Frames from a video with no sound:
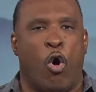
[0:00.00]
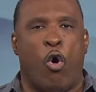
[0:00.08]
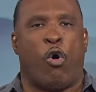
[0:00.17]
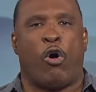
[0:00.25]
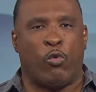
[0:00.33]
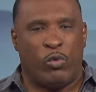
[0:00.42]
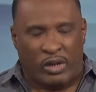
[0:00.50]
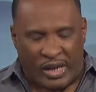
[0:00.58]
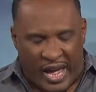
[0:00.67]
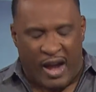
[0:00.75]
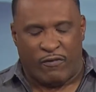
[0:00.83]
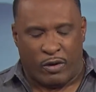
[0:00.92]
or
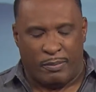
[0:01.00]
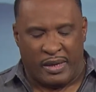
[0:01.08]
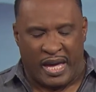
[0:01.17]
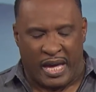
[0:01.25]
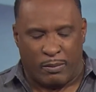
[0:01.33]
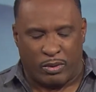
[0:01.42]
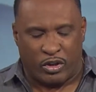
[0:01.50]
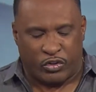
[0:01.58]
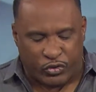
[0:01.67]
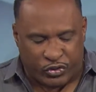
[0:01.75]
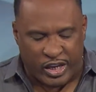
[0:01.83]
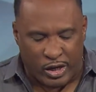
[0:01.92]
will ever be able to
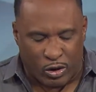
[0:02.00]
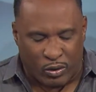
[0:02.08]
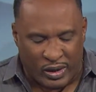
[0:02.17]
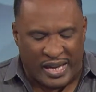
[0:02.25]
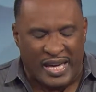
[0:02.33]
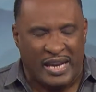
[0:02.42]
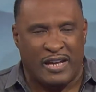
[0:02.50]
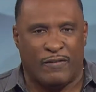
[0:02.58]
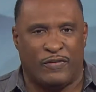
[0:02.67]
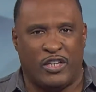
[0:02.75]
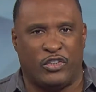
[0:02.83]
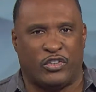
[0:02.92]
steal any
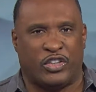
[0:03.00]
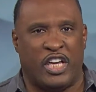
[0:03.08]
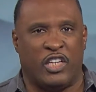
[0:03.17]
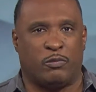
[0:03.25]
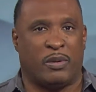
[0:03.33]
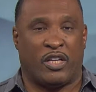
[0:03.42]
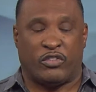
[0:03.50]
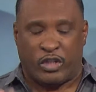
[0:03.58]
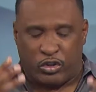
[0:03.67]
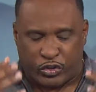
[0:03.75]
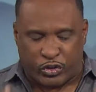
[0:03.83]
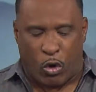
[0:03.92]
of these things because
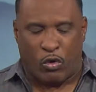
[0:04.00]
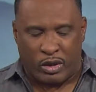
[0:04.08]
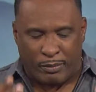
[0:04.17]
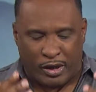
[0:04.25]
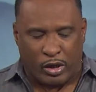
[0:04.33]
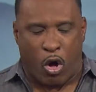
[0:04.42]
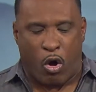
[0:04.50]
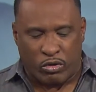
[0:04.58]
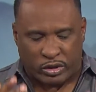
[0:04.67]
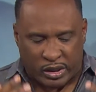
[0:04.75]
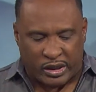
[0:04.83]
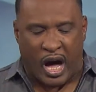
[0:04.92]
they solely
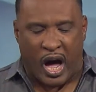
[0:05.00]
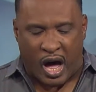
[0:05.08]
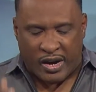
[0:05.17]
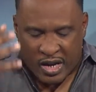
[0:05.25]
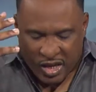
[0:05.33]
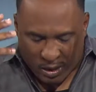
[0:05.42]
belong to God.